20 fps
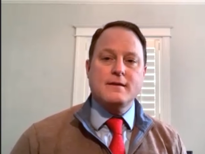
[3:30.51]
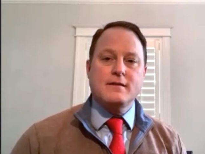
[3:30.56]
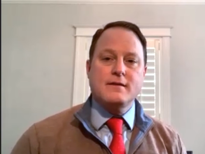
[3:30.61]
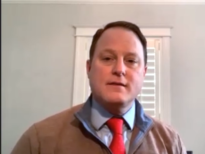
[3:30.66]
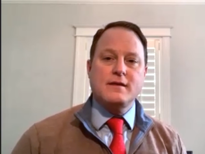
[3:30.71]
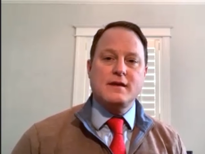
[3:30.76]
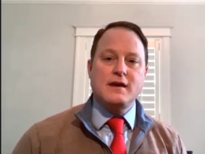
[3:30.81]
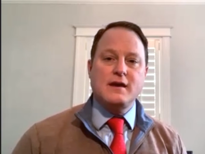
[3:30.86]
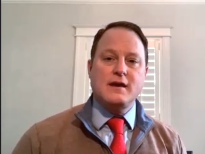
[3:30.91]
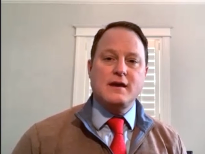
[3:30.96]

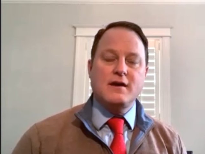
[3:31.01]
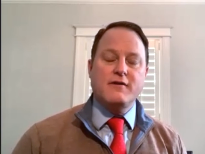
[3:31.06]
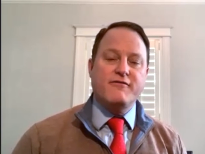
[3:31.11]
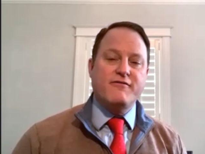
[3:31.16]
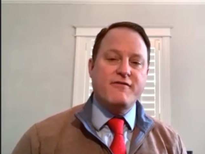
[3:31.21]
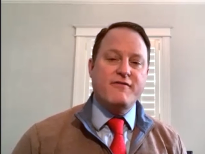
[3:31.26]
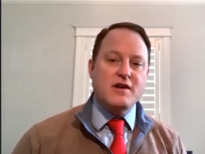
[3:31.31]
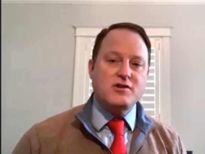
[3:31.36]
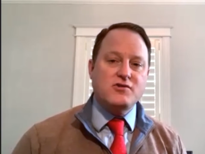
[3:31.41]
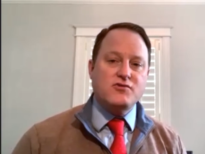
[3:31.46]
the
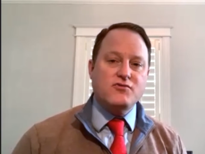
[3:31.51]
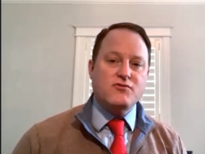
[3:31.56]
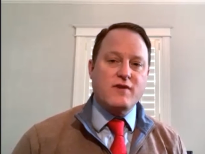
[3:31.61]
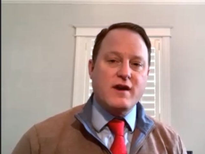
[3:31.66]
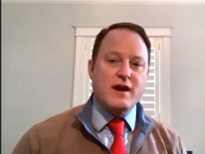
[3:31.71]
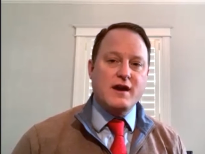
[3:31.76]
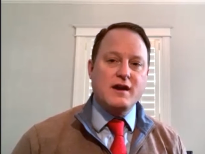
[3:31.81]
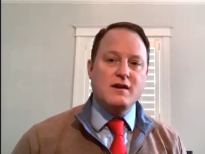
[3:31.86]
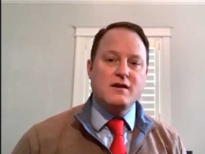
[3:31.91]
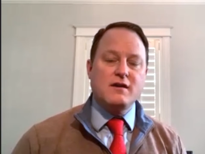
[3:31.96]
event
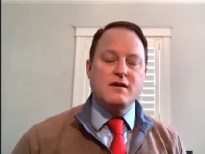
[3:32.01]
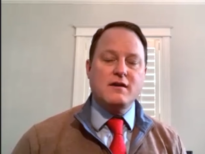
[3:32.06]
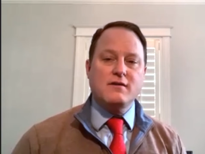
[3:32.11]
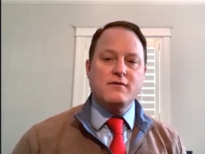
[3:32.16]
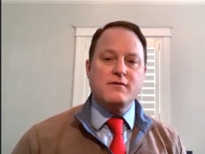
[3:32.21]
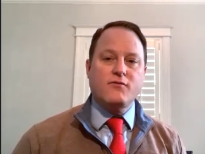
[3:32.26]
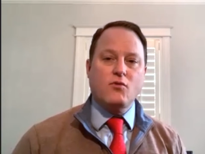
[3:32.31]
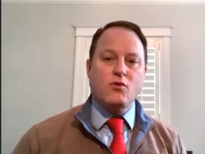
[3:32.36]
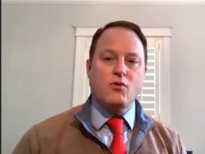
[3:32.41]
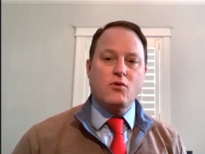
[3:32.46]
rate
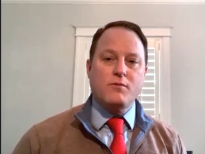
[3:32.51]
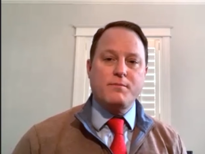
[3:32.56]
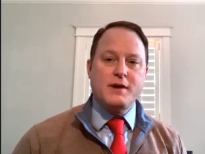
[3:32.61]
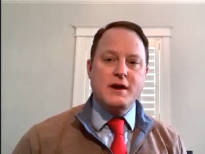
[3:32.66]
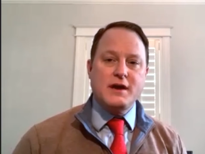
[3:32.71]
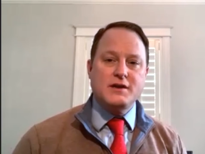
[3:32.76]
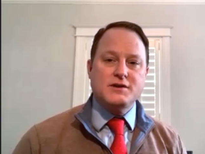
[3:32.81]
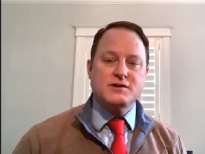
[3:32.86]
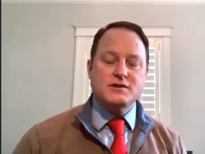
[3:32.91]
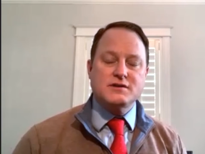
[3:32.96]
for
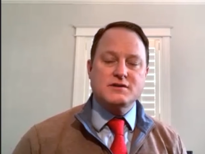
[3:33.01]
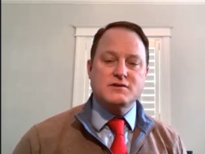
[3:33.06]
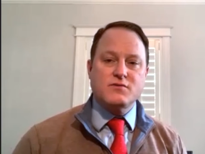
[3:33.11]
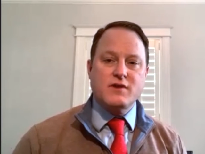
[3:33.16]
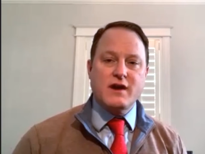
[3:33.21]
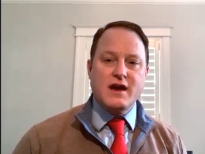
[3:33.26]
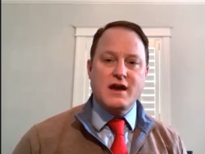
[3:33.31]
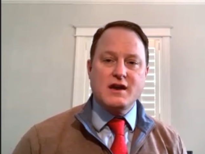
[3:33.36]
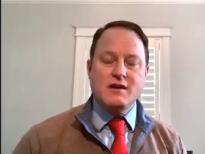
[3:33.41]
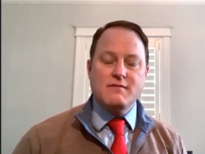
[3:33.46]
patients
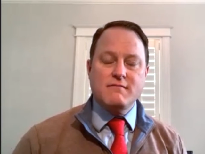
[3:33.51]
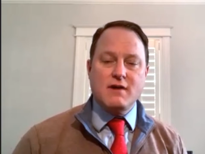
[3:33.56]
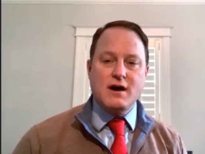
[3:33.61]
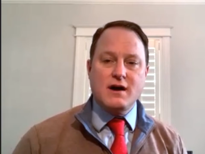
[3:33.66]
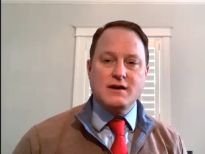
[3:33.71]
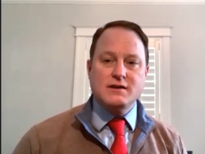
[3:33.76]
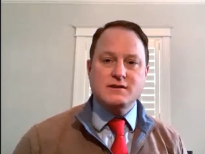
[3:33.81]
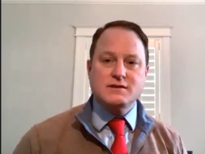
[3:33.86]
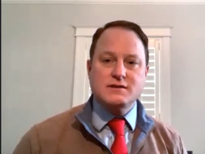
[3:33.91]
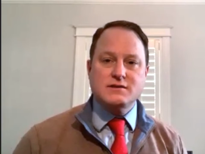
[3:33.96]

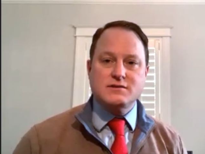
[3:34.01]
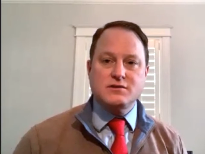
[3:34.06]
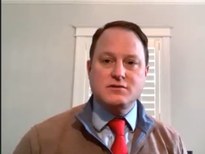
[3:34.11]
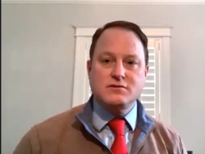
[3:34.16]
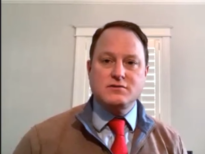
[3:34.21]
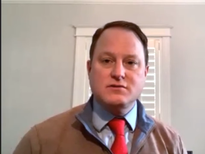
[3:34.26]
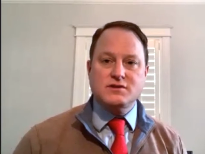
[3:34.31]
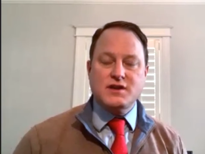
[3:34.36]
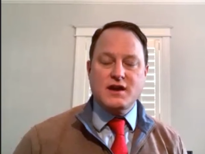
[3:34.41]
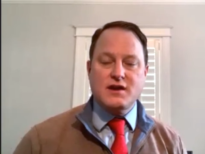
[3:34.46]
randomized to
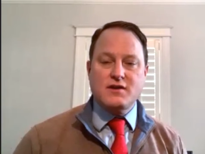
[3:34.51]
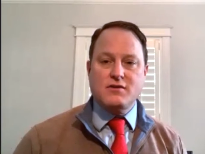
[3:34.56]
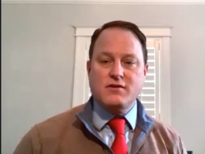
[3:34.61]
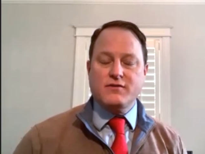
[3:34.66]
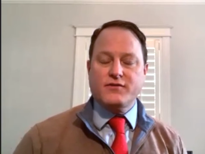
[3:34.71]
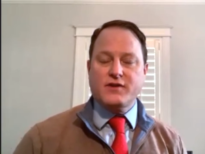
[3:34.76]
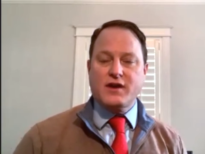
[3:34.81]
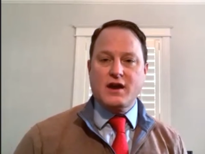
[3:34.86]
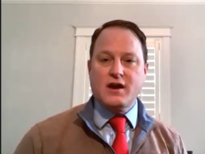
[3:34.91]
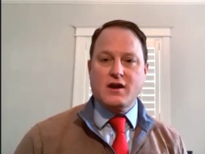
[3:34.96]
standard of
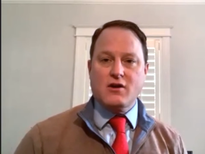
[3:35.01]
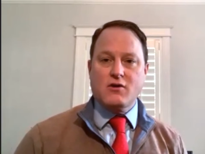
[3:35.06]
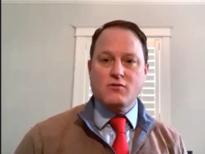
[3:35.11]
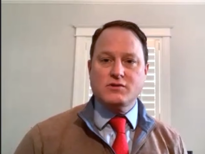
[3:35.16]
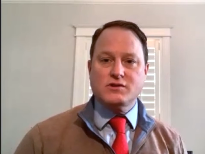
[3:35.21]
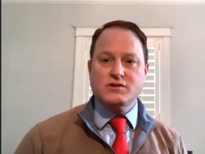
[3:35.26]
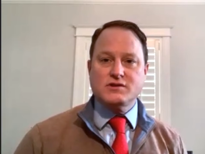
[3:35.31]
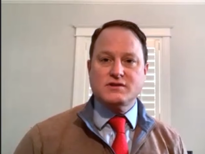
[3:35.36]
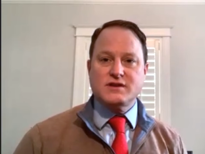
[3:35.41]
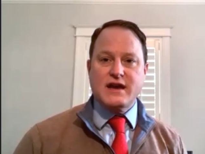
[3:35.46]
care,
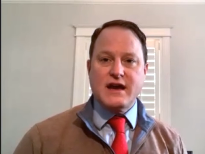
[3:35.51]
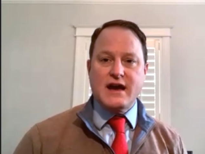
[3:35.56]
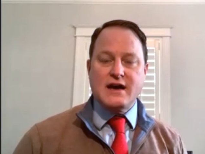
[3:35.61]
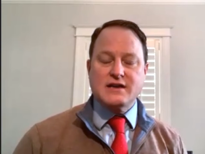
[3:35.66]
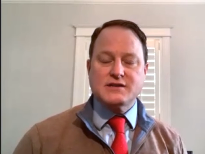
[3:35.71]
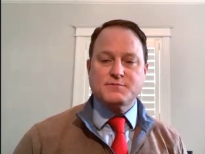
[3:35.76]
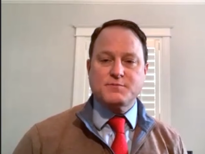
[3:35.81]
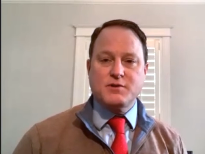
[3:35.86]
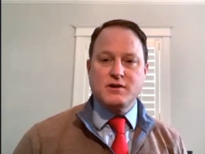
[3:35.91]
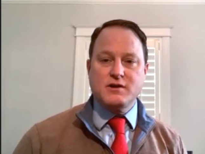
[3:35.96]
which is
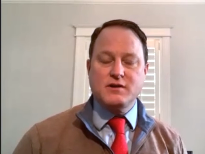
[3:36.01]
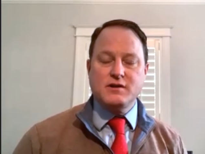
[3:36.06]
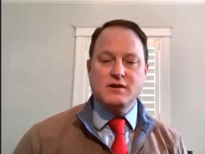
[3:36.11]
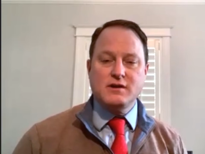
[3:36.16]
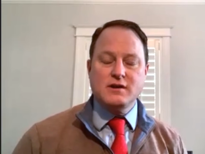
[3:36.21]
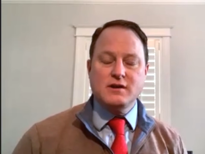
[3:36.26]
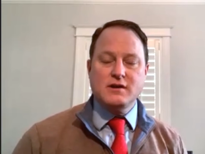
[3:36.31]
aspirin,